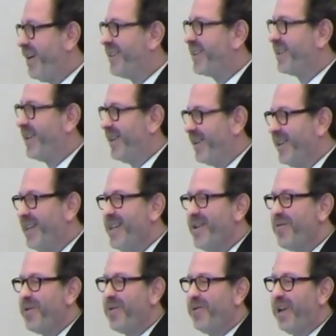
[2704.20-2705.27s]
so
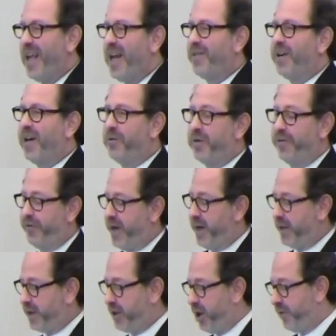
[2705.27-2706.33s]
we will have our
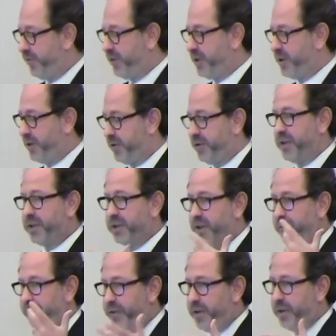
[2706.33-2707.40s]
final conference of this uh,
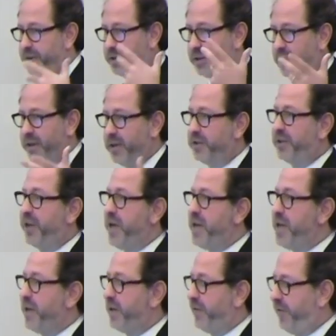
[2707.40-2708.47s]
first uh,
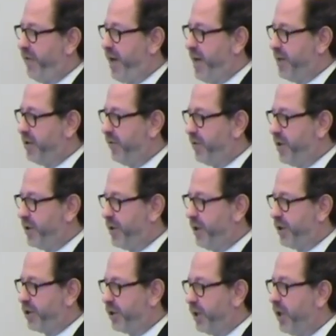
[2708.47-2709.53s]
three-year phase of
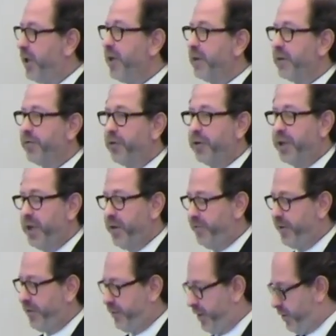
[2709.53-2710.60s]
research,
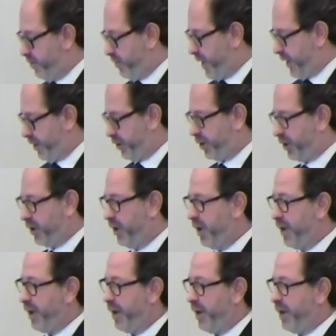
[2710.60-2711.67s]
14-15 uh, of March uh,
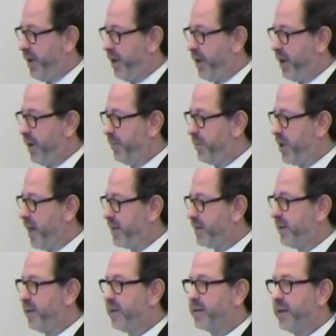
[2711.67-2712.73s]
in
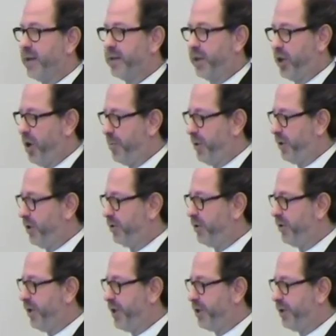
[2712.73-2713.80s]
Brussels at the Committee of the
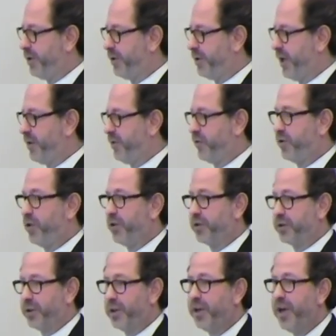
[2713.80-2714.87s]
Regions. And of
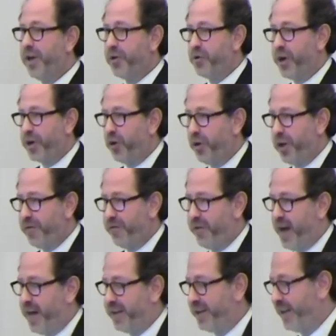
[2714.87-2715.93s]
course, you are all
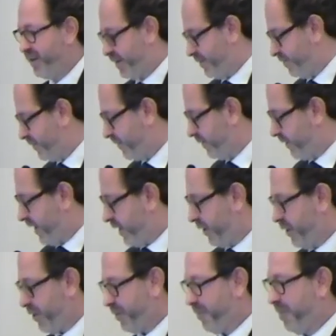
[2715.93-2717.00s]
invited. Thank
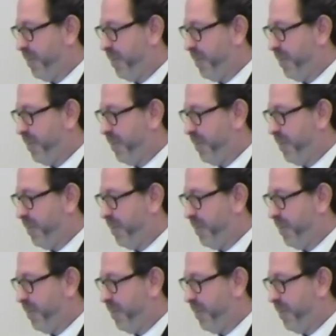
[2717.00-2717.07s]
you.